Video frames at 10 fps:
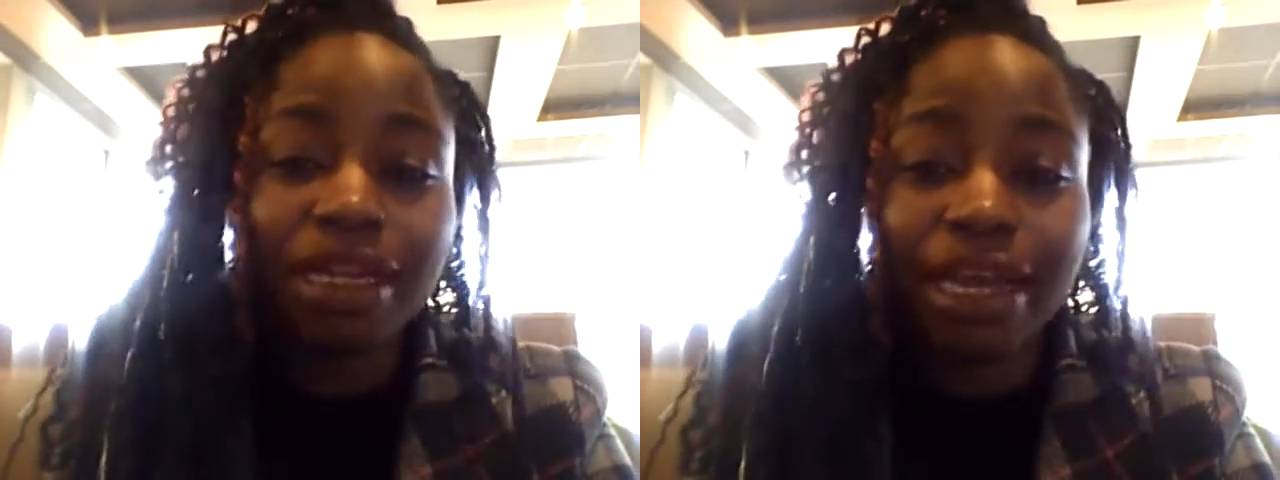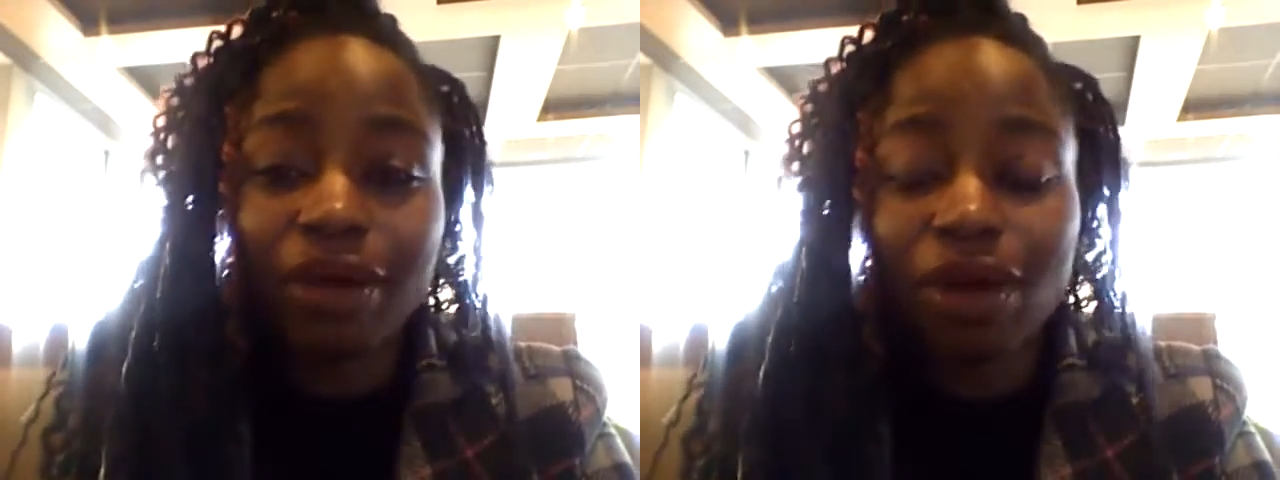
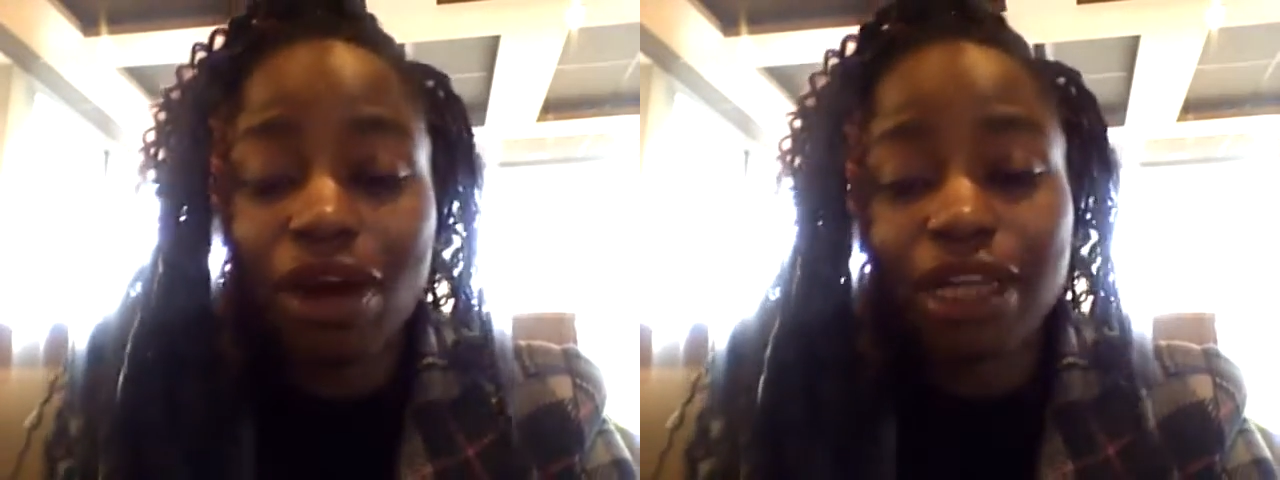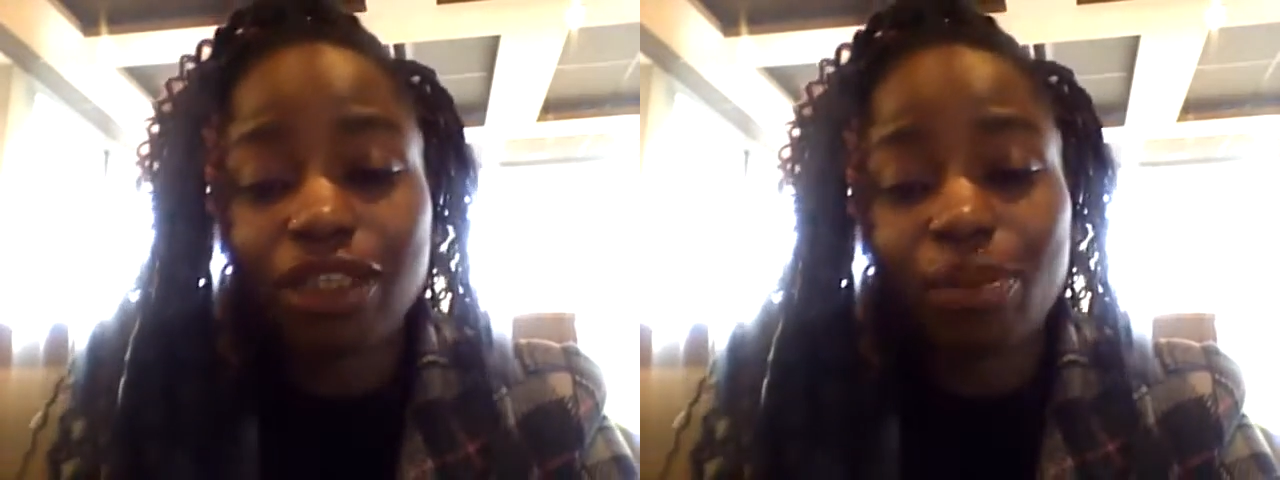later
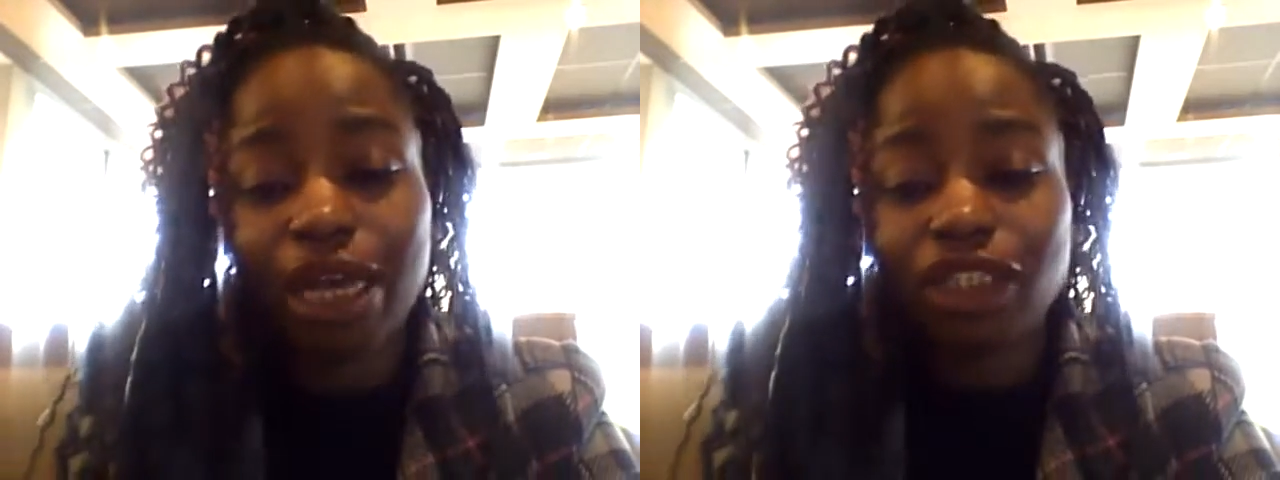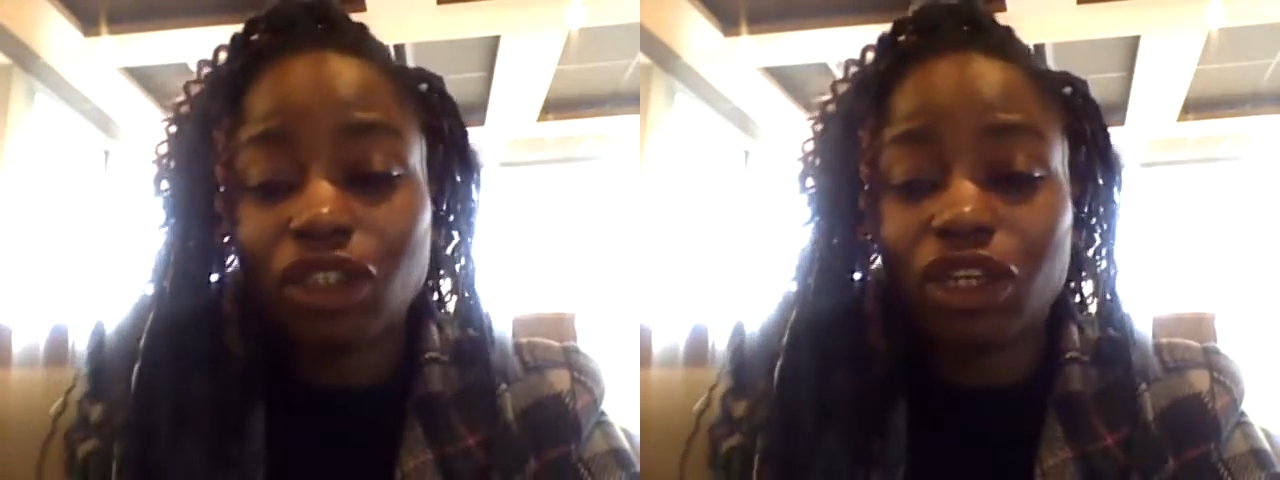on. So
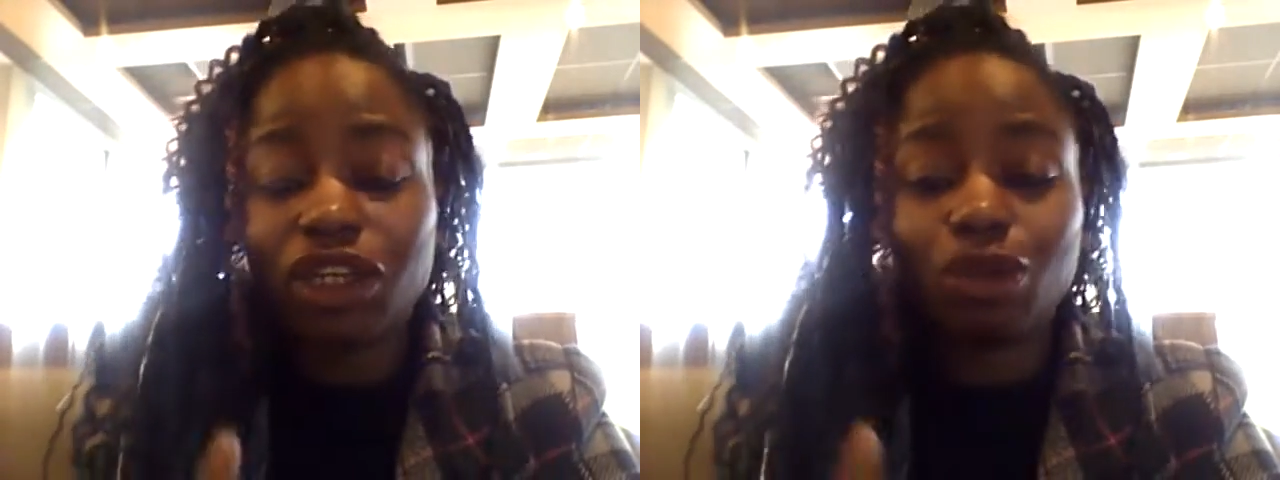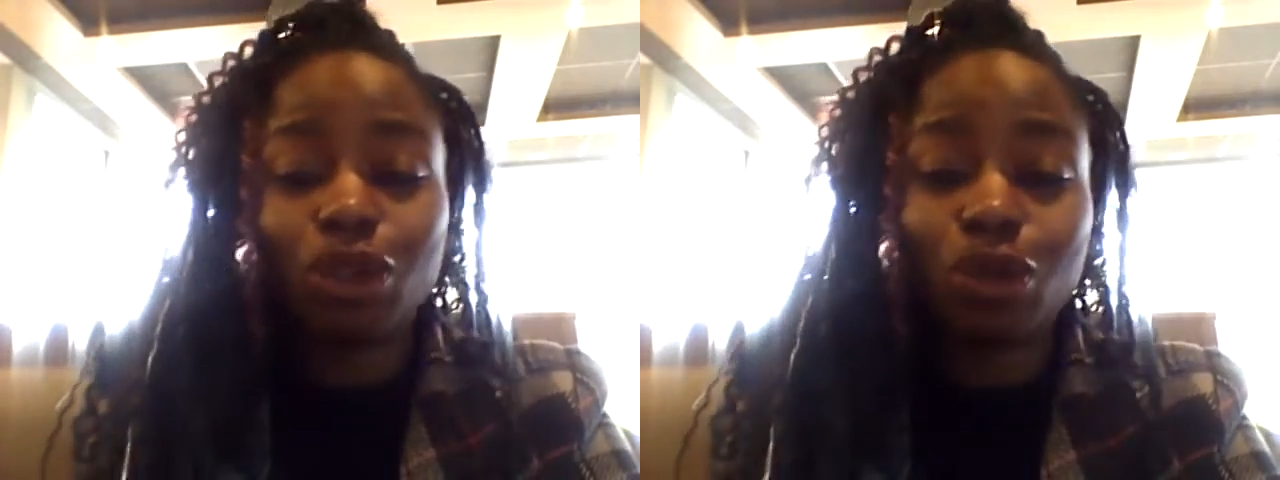make sure
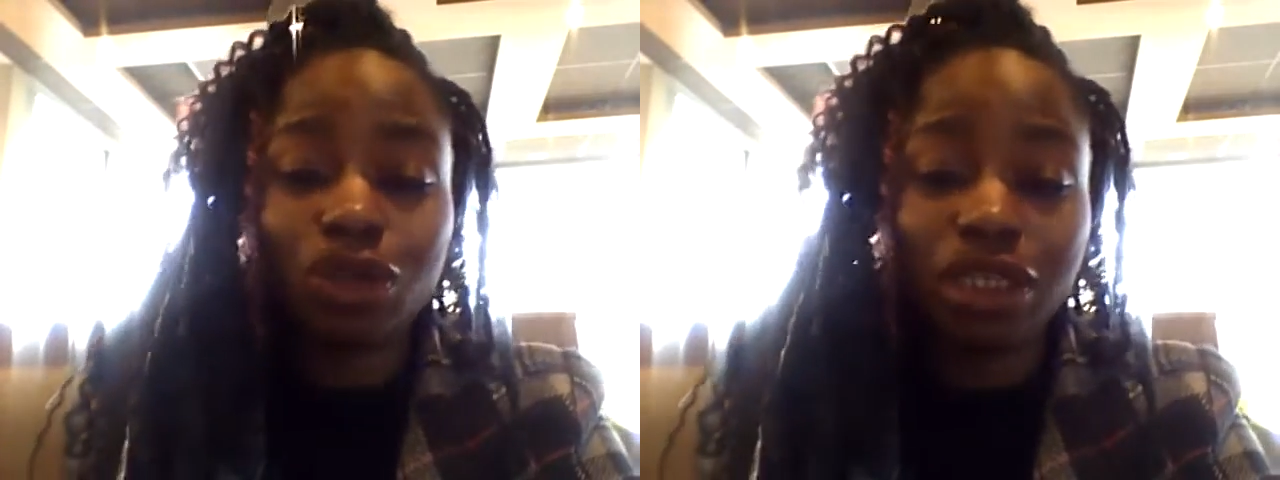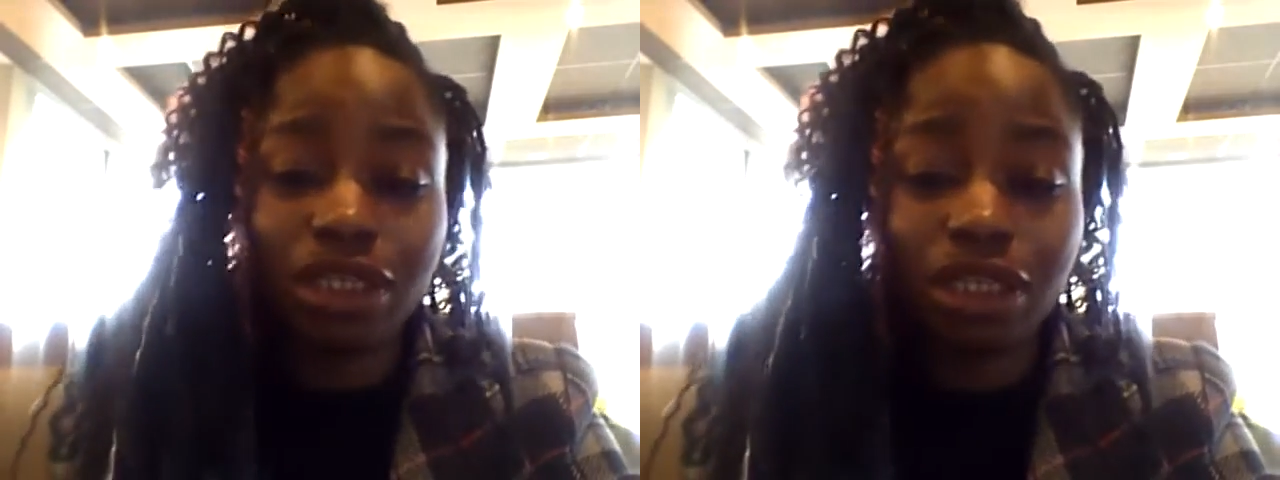you tuned
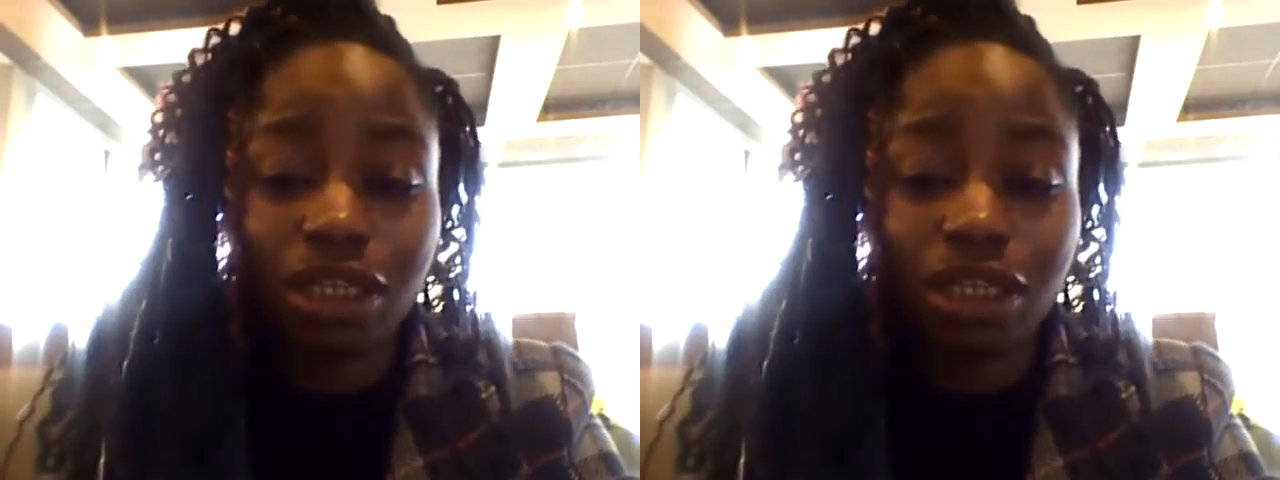into the